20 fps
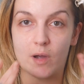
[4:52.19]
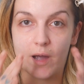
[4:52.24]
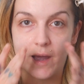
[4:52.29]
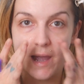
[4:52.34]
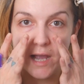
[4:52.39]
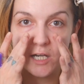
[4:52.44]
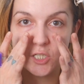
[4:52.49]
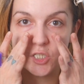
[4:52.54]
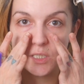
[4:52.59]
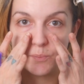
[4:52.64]
I
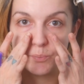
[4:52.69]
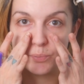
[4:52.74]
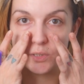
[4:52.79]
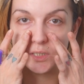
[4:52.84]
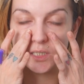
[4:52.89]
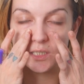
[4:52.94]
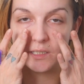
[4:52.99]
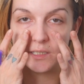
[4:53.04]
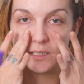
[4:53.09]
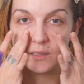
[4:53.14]
actually
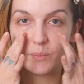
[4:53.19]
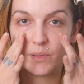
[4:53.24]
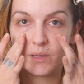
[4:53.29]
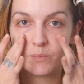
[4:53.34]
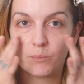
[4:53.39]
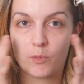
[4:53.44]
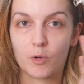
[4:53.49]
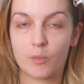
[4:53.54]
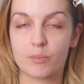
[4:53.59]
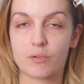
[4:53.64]
put a little
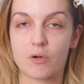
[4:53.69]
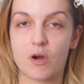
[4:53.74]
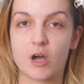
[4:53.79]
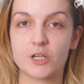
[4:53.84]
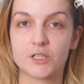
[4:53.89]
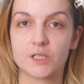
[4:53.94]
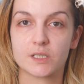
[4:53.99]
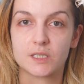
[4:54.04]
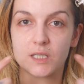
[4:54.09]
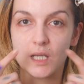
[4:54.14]
bit more
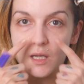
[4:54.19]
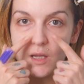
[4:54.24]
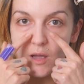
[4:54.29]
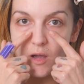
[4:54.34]
product